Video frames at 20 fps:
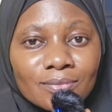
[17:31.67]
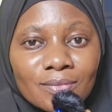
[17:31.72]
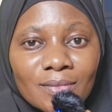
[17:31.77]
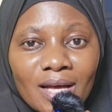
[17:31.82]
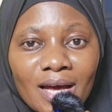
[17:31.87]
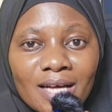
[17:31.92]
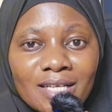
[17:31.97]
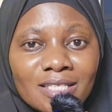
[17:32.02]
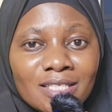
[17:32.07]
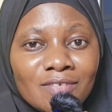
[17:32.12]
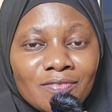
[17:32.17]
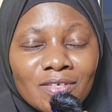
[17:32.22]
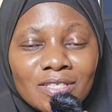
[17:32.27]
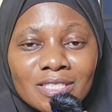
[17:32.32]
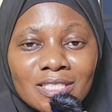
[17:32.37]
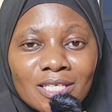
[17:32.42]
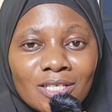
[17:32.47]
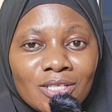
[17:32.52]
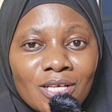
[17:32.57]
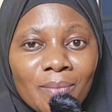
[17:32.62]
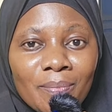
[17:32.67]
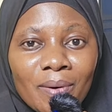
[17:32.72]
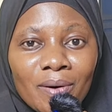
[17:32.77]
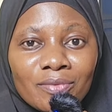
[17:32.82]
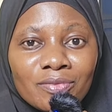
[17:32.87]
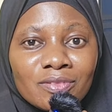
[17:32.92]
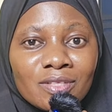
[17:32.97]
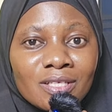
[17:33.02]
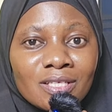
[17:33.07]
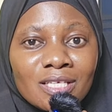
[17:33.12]
I didn't even tell you
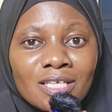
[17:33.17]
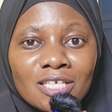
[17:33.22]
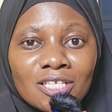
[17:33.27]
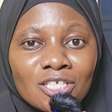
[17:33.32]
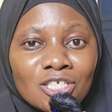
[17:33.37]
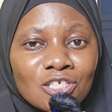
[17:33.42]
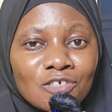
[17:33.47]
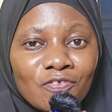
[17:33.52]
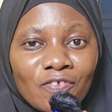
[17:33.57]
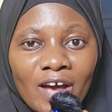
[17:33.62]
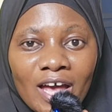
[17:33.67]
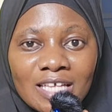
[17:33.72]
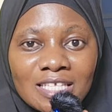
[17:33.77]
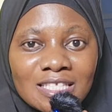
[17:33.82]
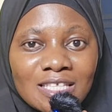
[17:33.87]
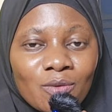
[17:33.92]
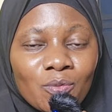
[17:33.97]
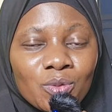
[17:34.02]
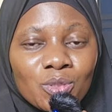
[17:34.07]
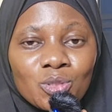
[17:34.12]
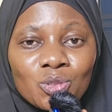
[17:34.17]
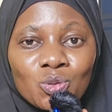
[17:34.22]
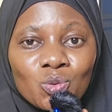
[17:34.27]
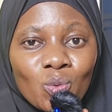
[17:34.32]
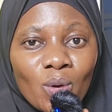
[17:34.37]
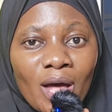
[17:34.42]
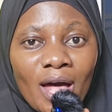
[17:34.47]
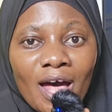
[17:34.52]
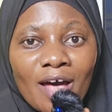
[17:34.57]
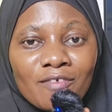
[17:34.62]
about the kiddish fights that we used
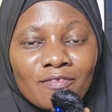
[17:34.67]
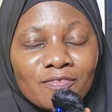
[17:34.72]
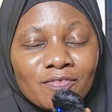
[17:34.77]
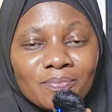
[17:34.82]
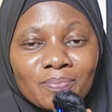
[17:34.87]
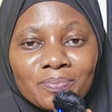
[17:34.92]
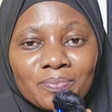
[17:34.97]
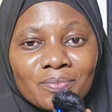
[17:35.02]
to have.